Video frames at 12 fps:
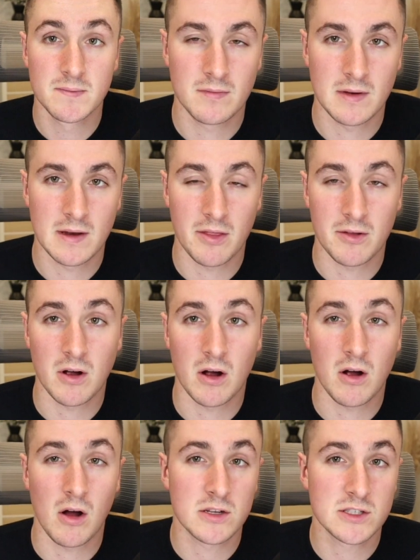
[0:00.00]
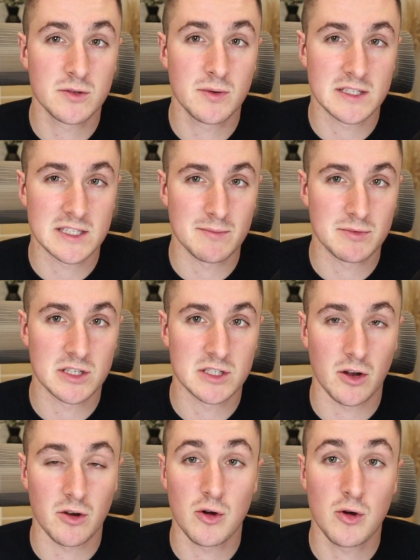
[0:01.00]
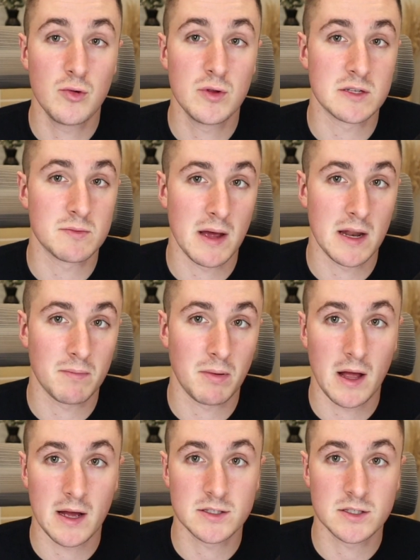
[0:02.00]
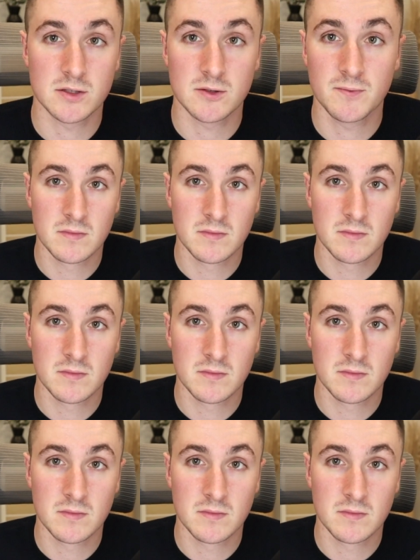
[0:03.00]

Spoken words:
Now, there are also exemptions on who this ban applies to.